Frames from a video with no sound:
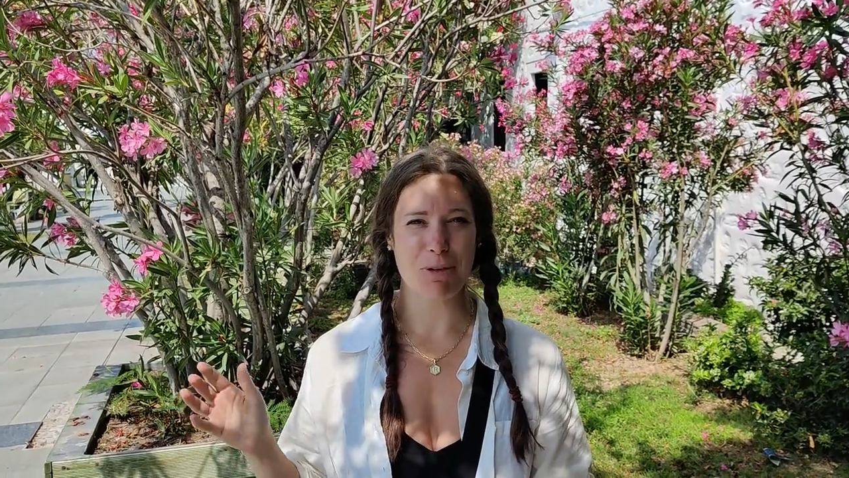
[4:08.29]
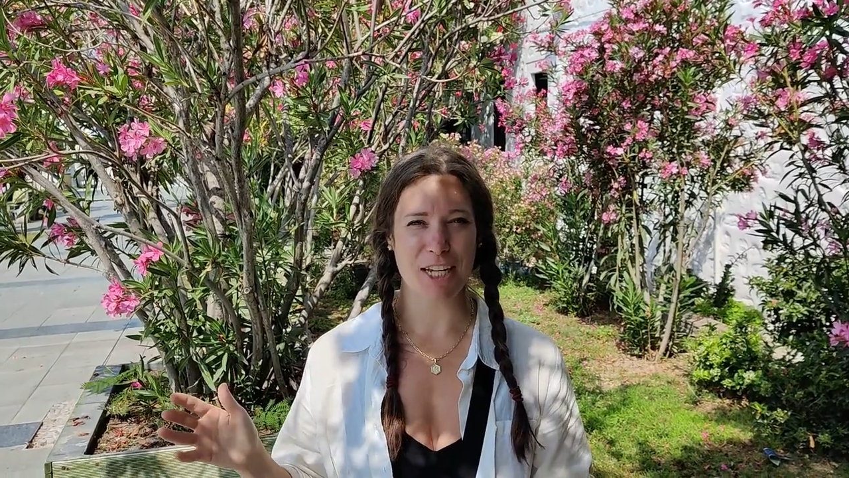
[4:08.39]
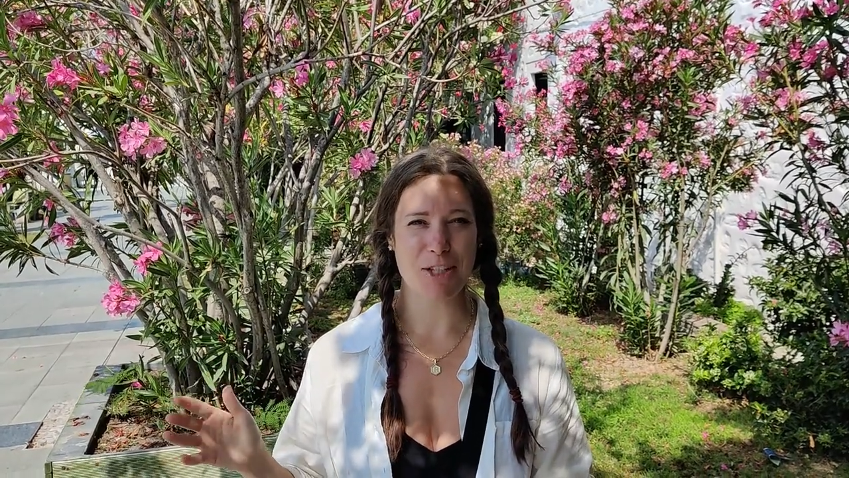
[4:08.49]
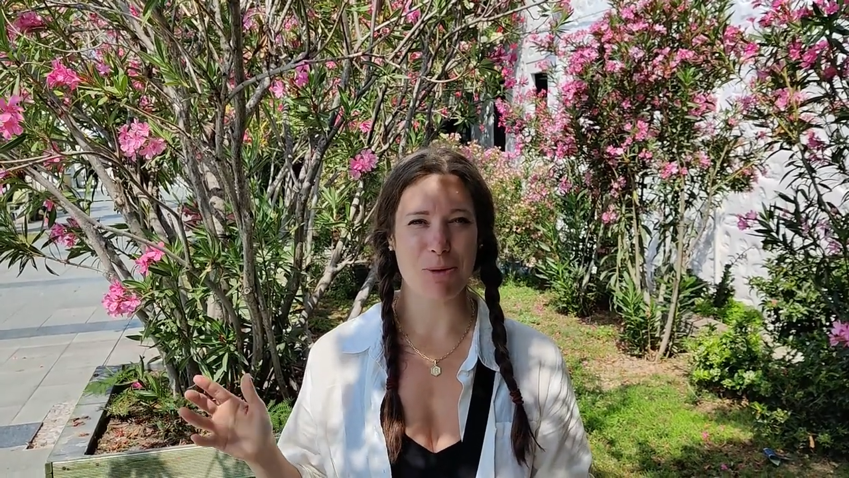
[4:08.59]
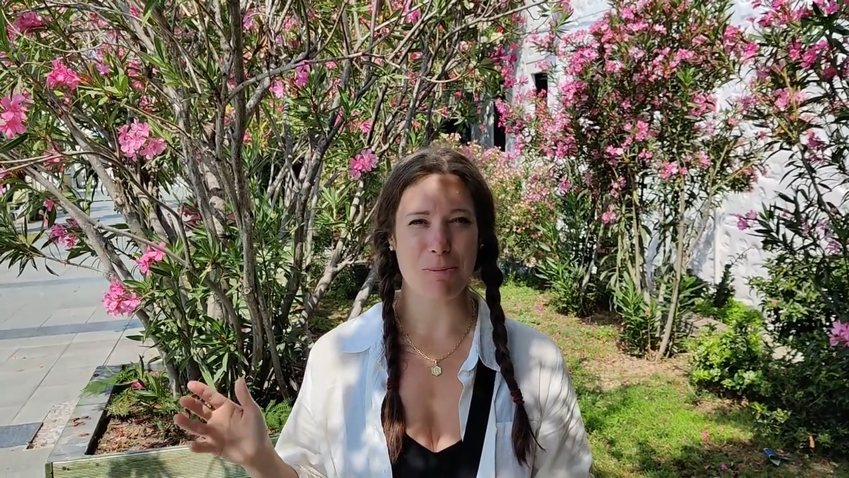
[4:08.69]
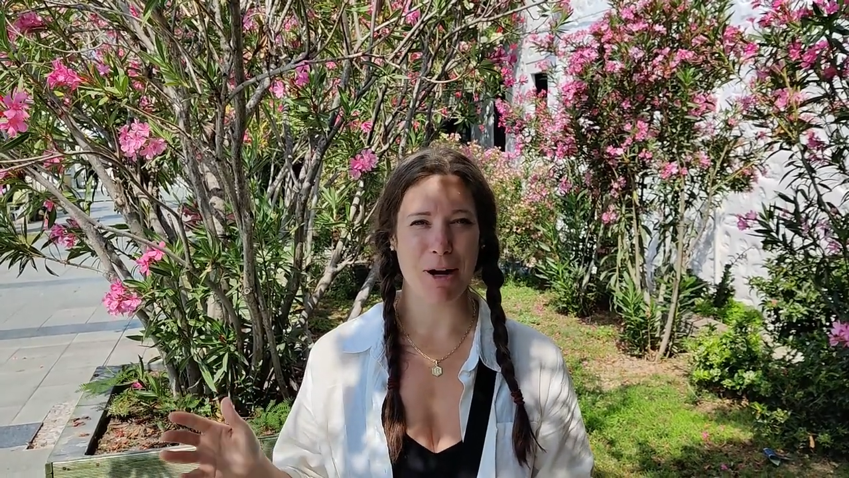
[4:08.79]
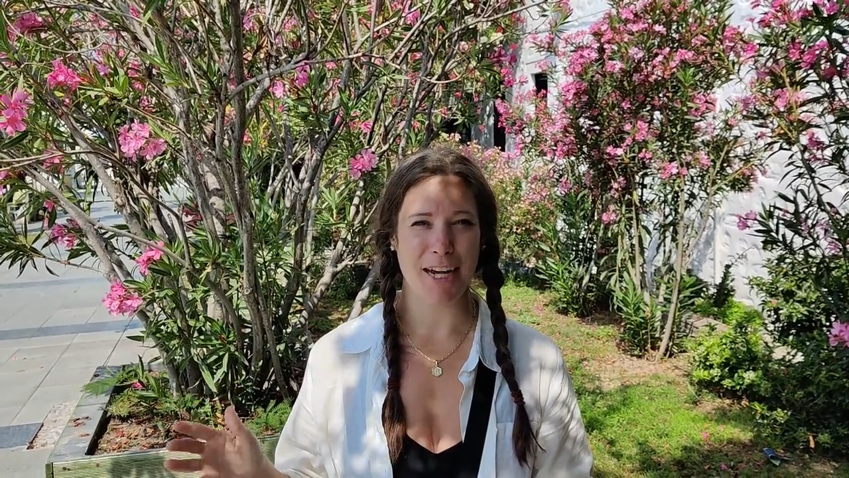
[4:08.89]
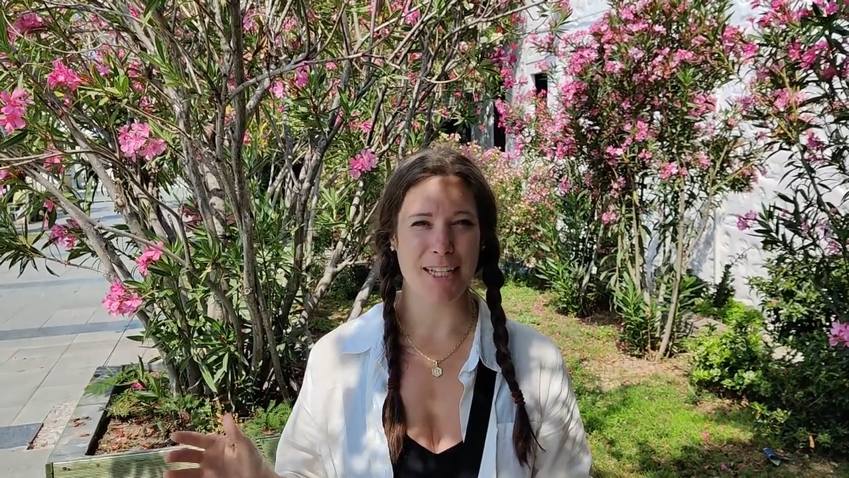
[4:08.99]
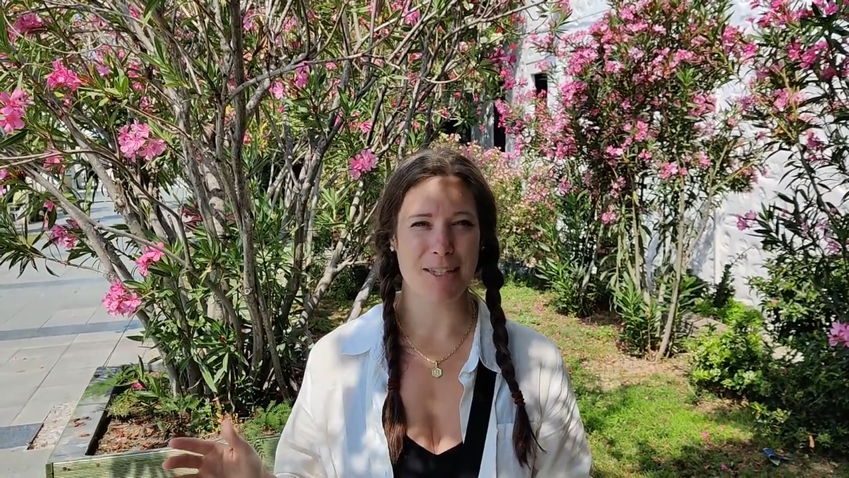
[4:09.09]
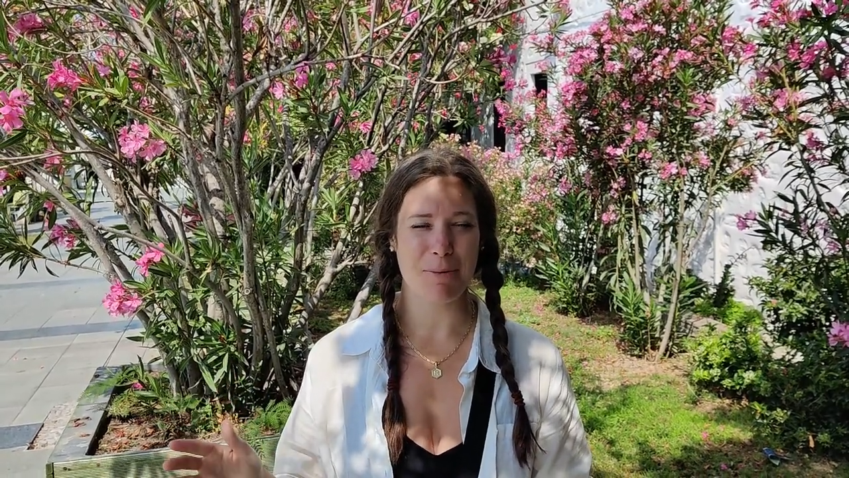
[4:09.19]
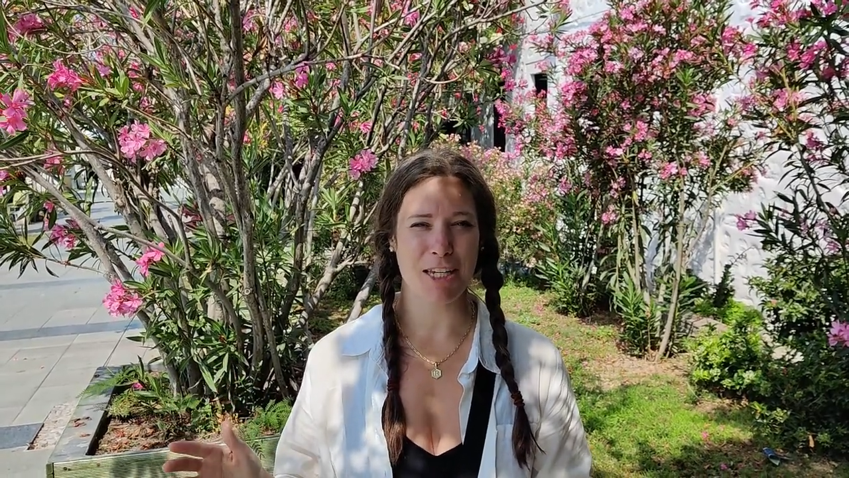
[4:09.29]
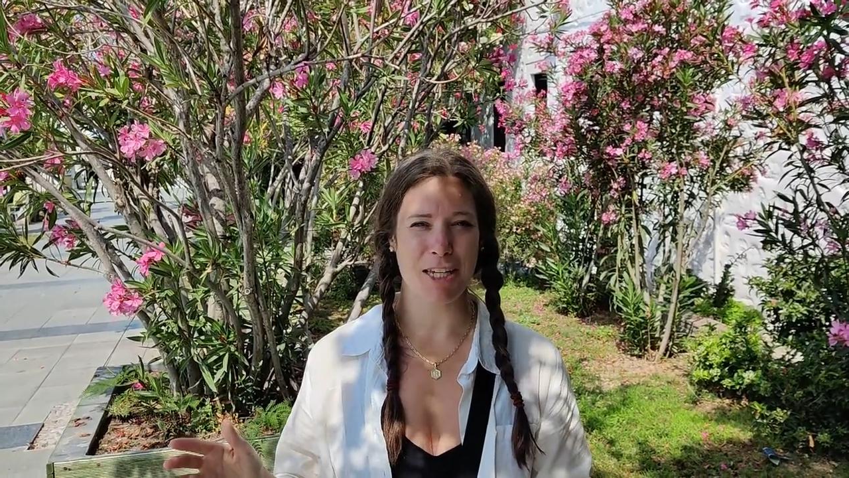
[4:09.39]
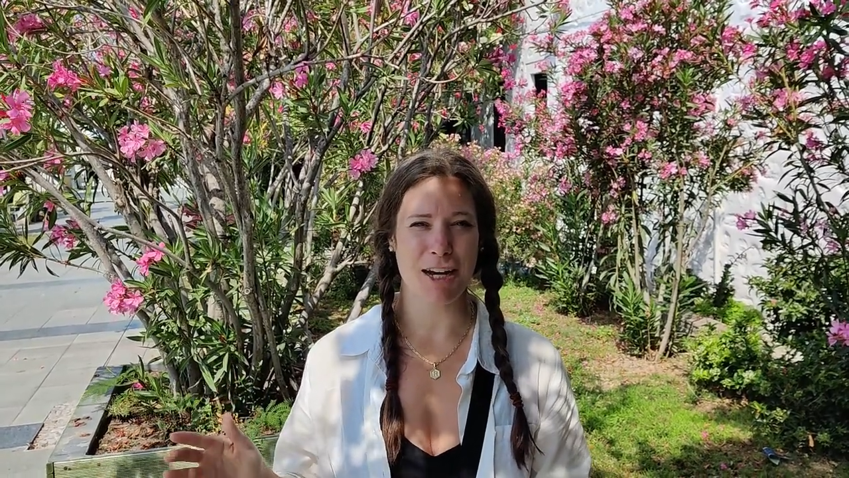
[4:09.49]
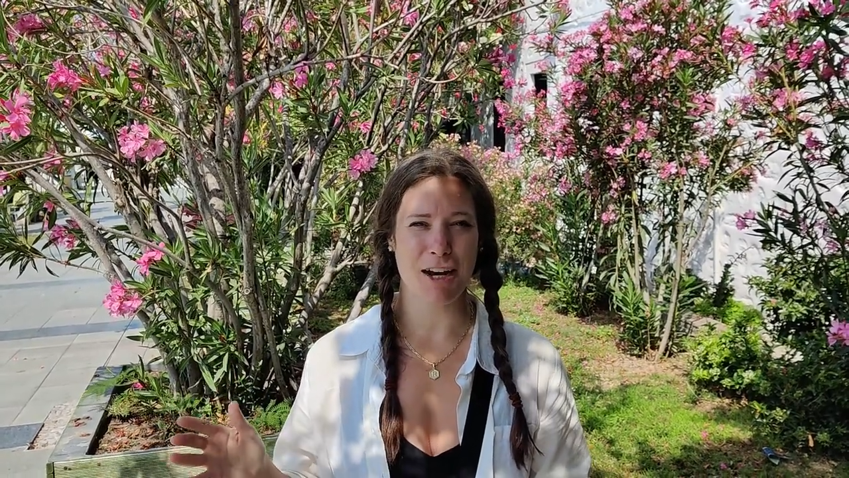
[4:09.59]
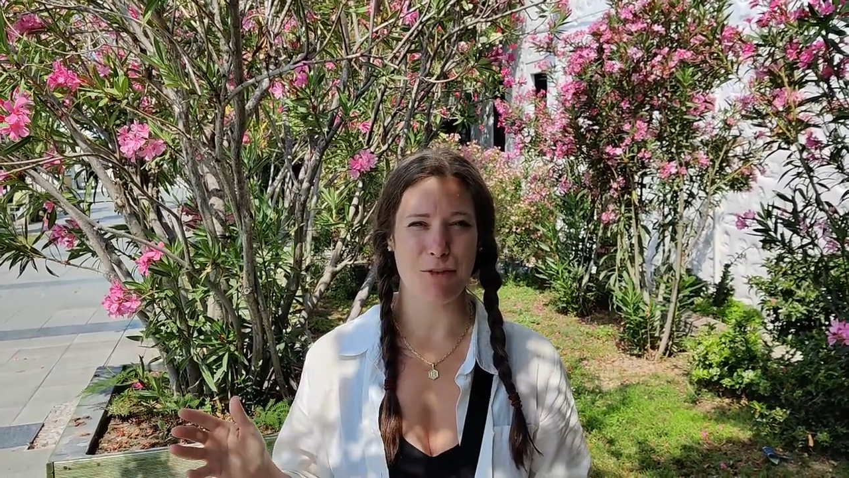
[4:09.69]
place reminds
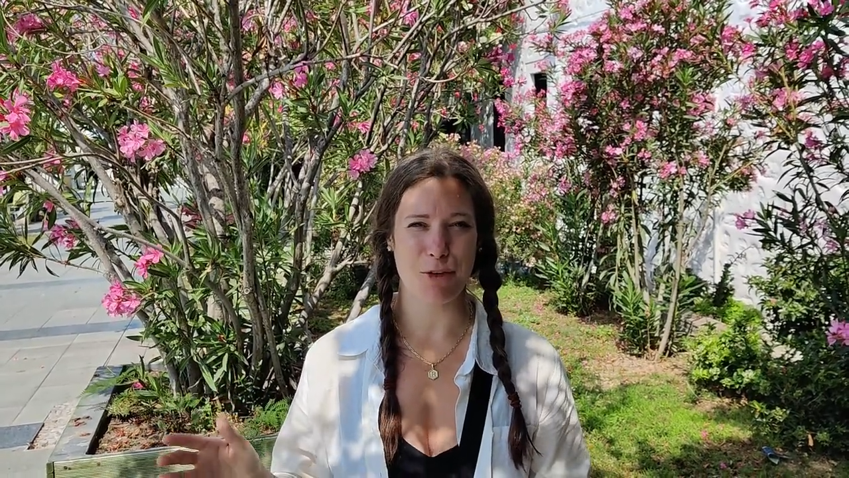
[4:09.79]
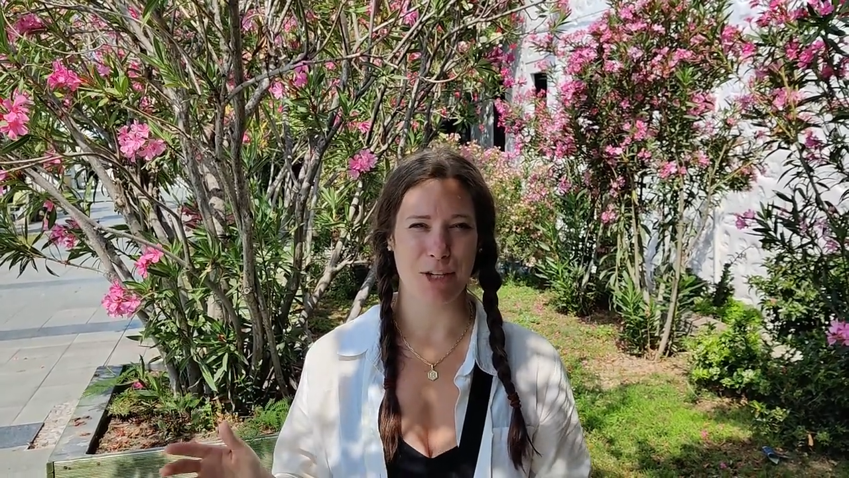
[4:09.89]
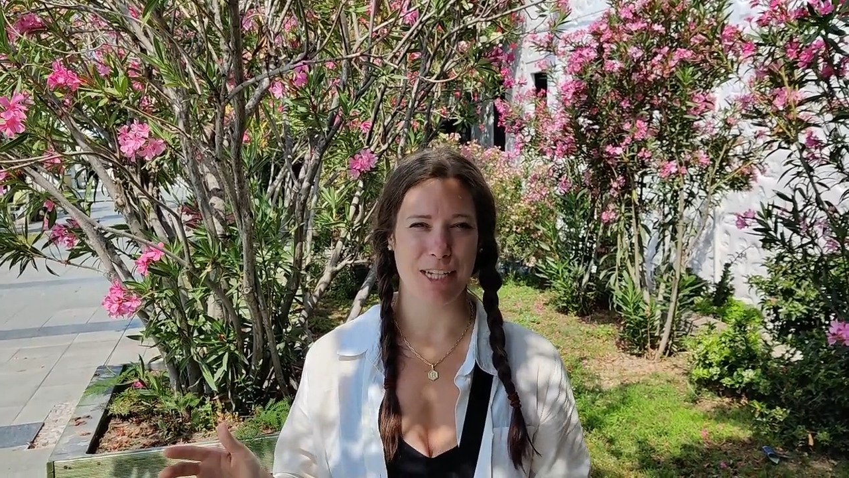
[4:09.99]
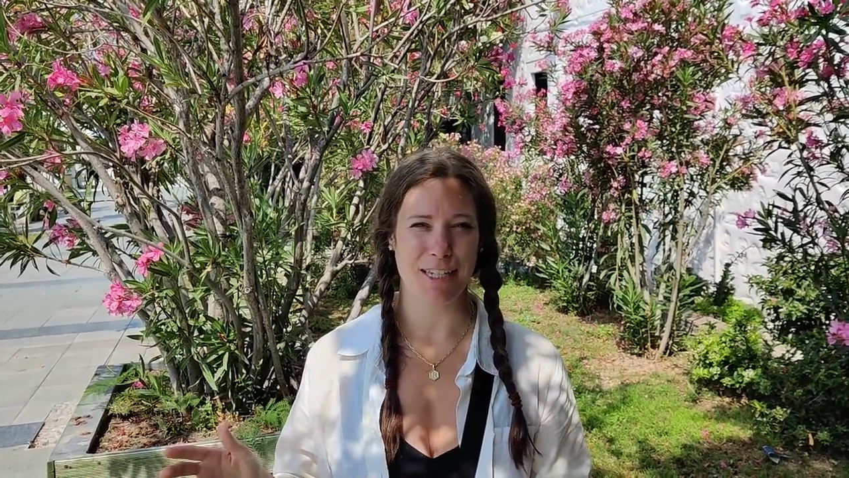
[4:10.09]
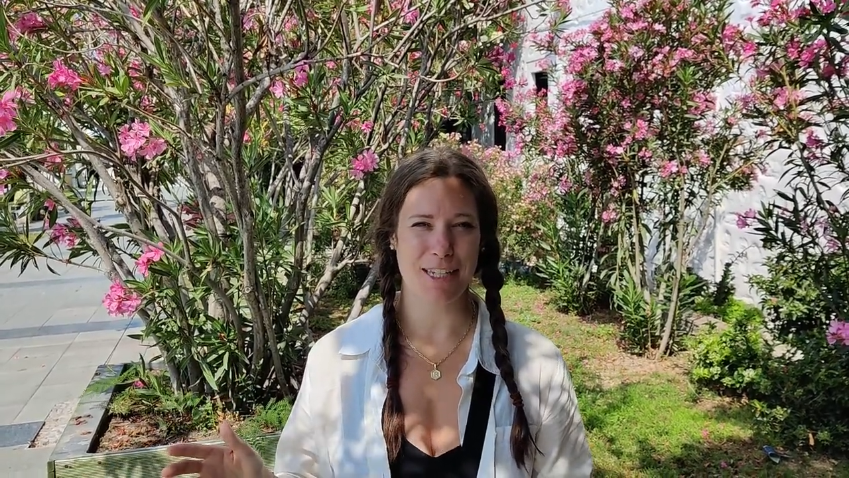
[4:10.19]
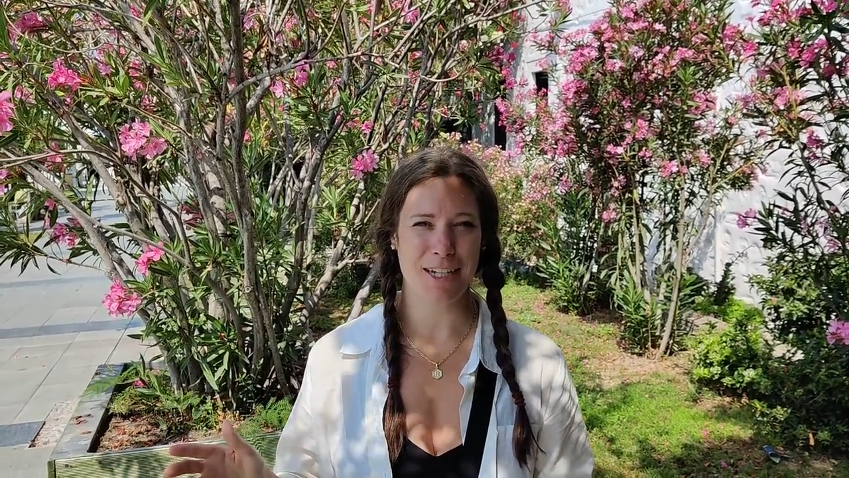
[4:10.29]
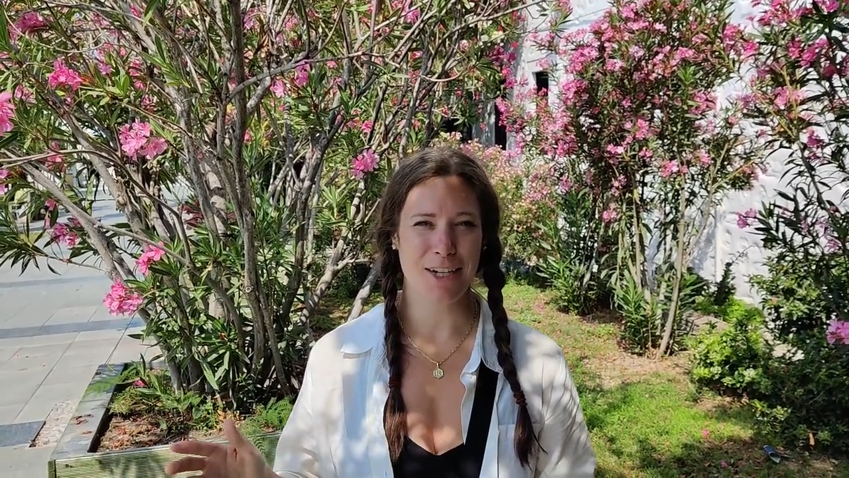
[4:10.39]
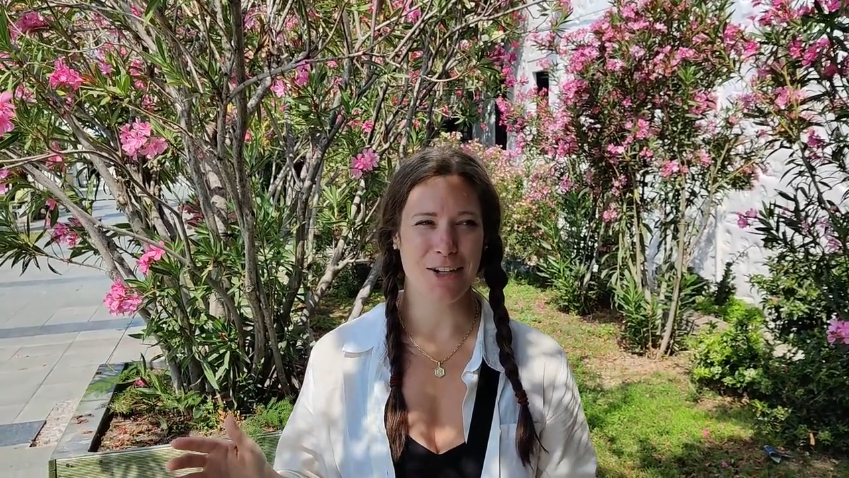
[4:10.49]
me of Greece,